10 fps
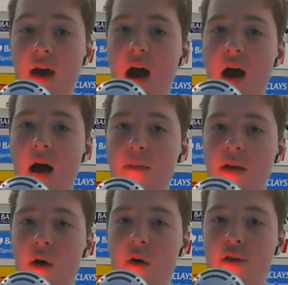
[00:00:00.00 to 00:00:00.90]
You
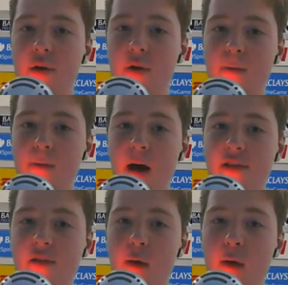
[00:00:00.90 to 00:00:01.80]
know, obviously we've got
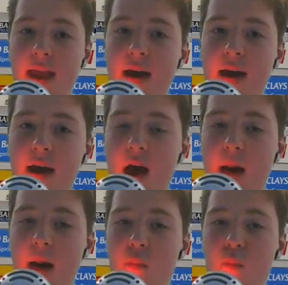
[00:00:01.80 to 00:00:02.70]
Spurs away
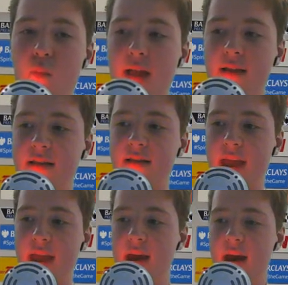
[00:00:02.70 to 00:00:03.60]
on Wednesday,